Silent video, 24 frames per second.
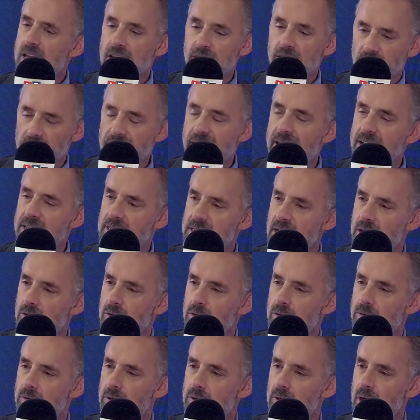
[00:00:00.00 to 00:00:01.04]
legs out
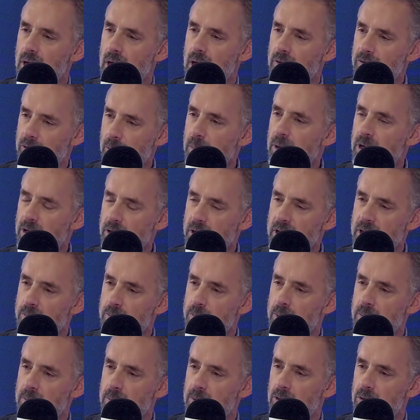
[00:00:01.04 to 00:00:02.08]
from underneath
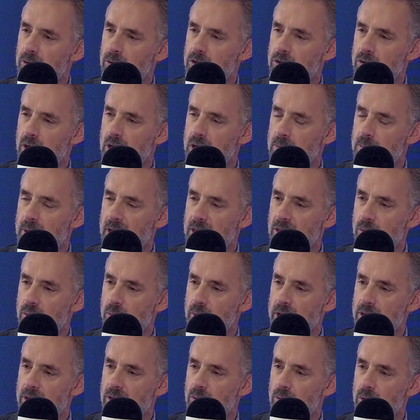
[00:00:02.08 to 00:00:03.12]
people who are trying to make their
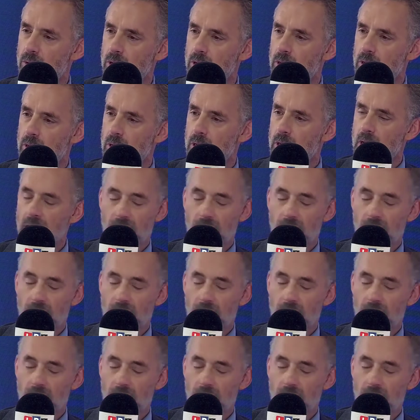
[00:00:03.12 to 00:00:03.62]
way in the world.